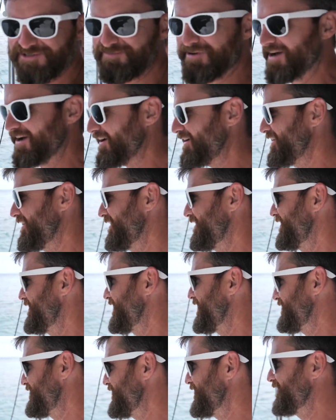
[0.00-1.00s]
is back.
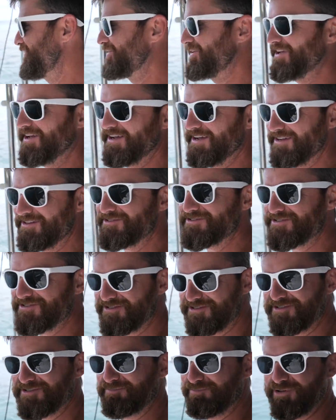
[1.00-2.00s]
I feel okay,
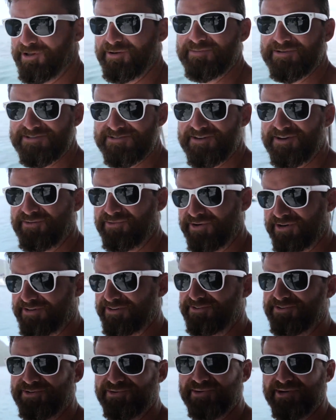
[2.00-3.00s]
just the plumbing's not
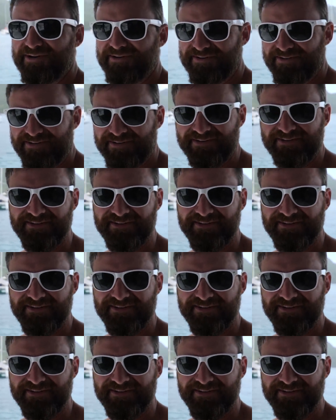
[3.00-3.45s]
working too well.